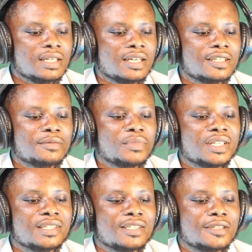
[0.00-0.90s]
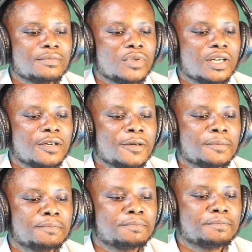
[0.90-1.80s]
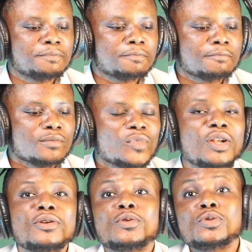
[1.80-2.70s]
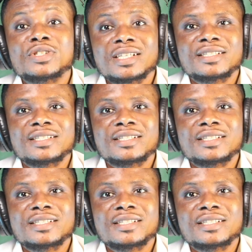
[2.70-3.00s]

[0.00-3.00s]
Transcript: that makes him lose